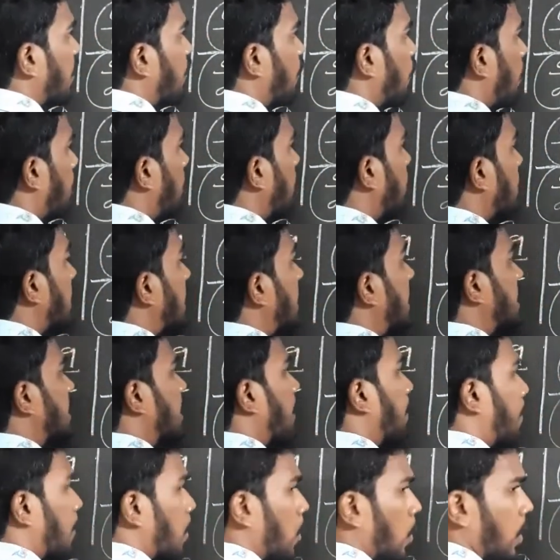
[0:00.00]
a form of
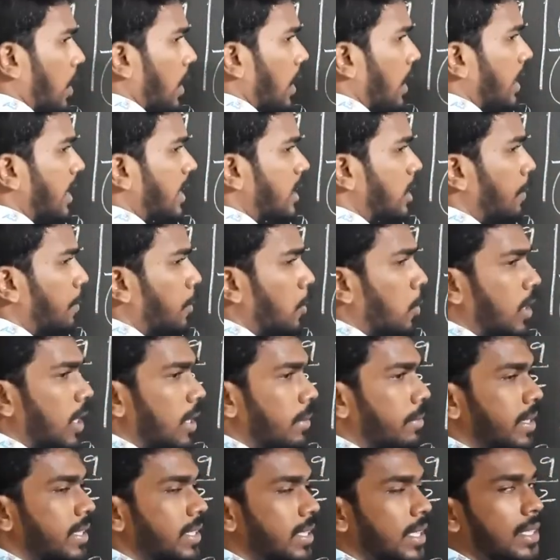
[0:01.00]
reciprocal. Reciprocal
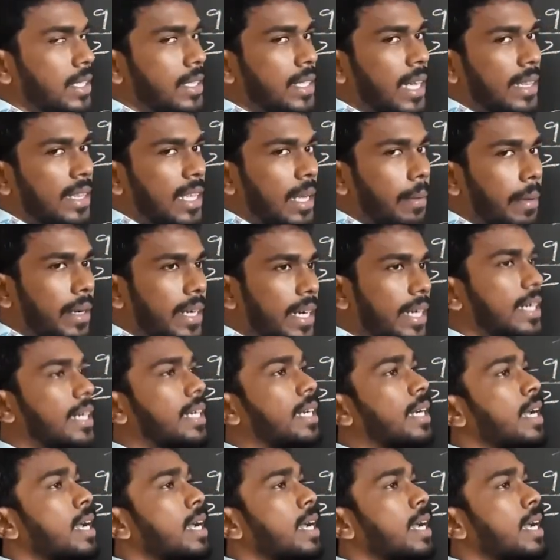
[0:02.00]
means it's nothing but a